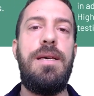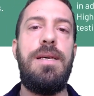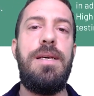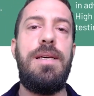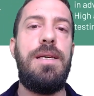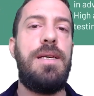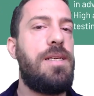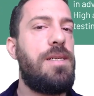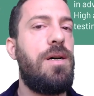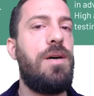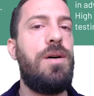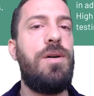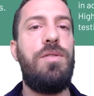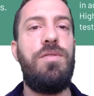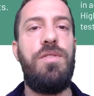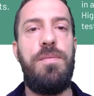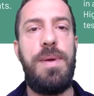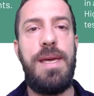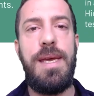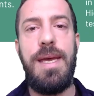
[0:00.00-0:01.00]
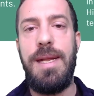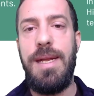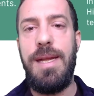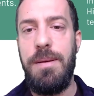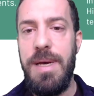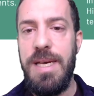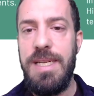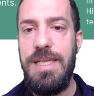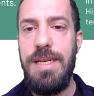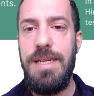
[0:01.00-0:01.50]
So we've been
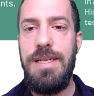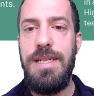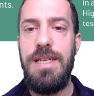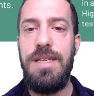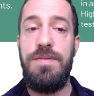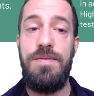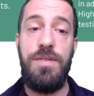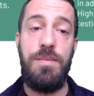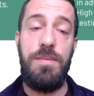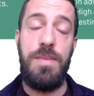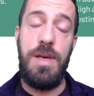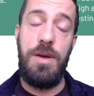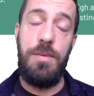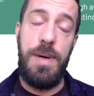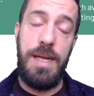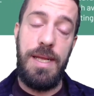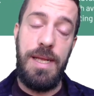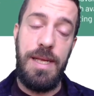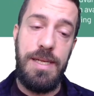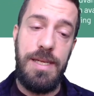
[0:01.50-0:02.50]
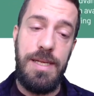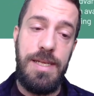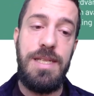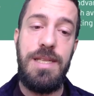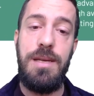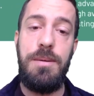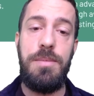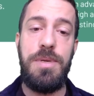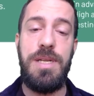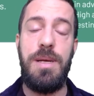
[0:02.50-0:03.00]
getting messages from the operating
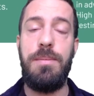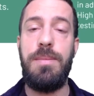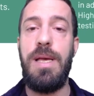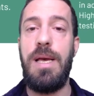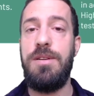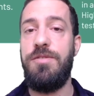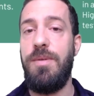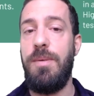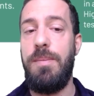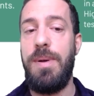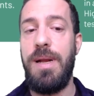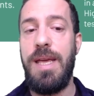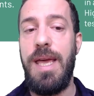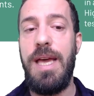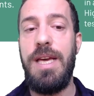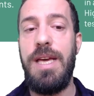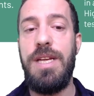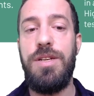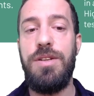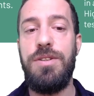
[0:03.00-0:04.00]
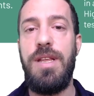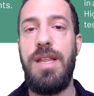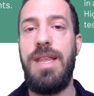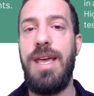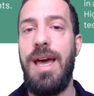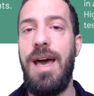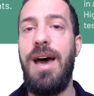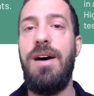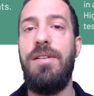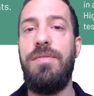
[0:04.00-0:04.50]
system, sometimes from applications, that they
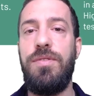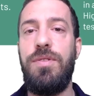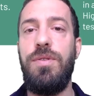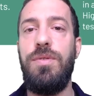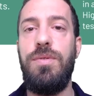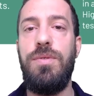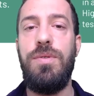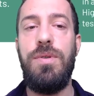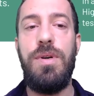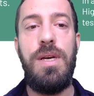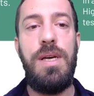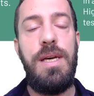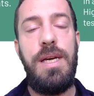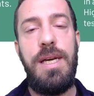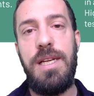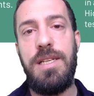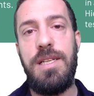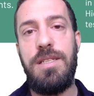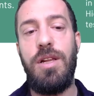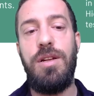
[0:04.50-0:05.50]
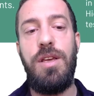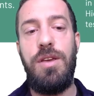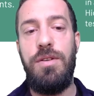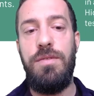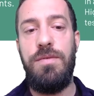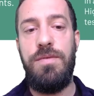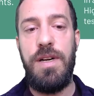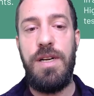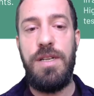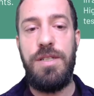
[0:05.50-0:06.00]
have to install a
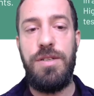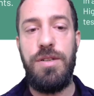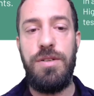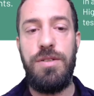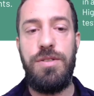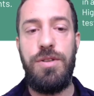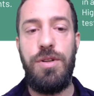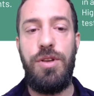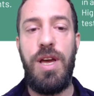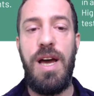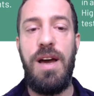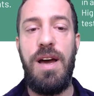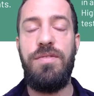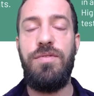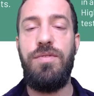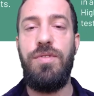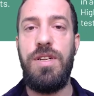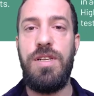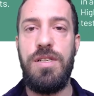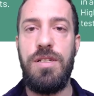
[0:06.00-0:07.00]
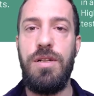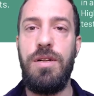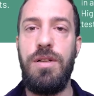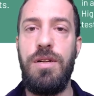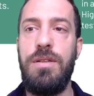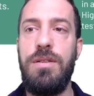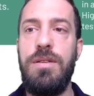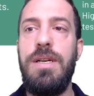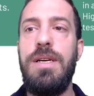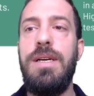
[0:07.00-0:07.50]
new version, so you have to
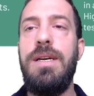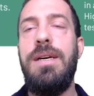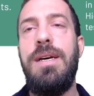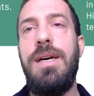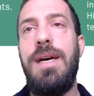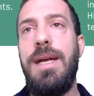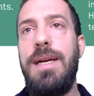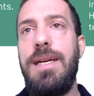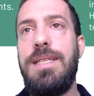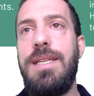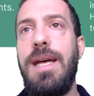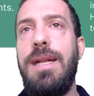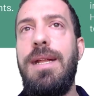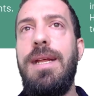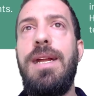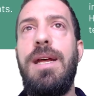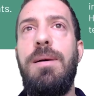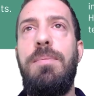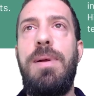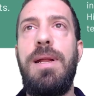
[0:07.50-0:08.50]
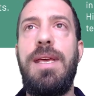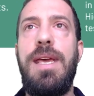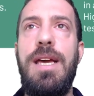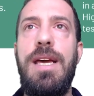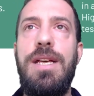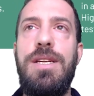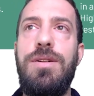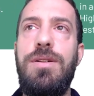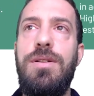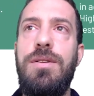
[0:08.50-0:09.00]
install. And restarting an
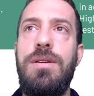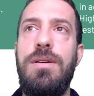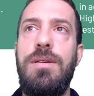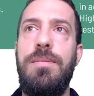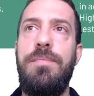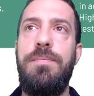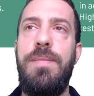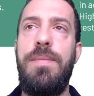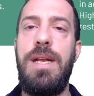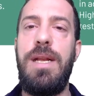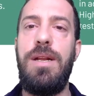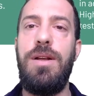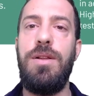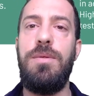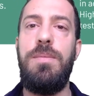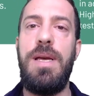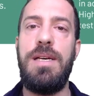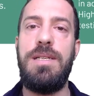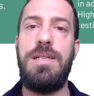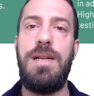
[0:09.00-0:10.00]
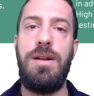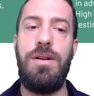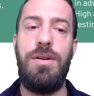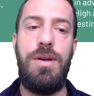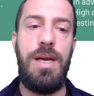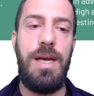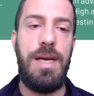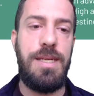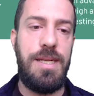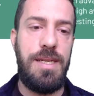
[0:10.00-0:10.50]
application may not be as
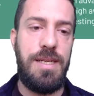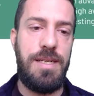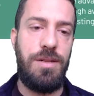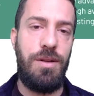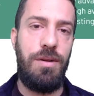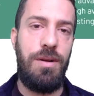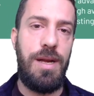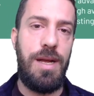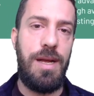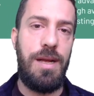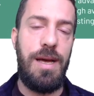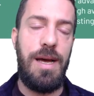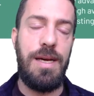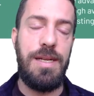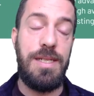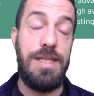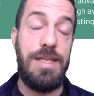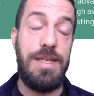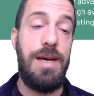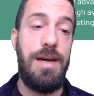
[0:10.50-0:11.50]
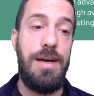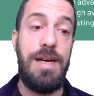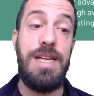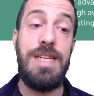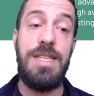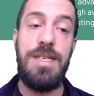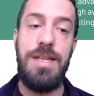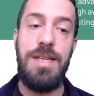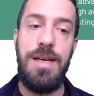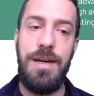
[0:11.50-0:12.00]
annoying as
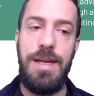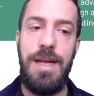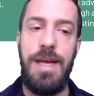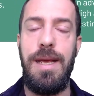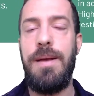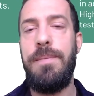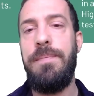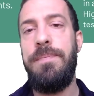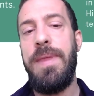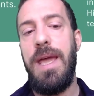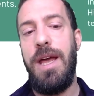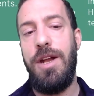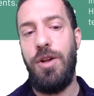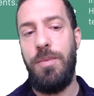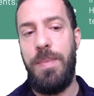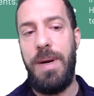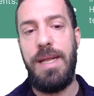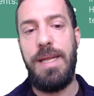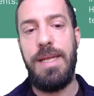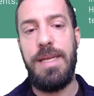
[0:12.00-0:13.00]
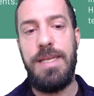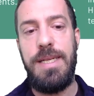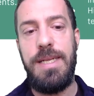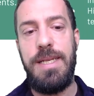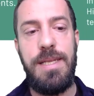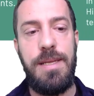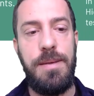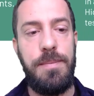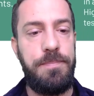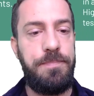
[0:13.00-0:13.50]
restarting an operating
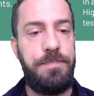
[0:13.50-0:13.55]
system.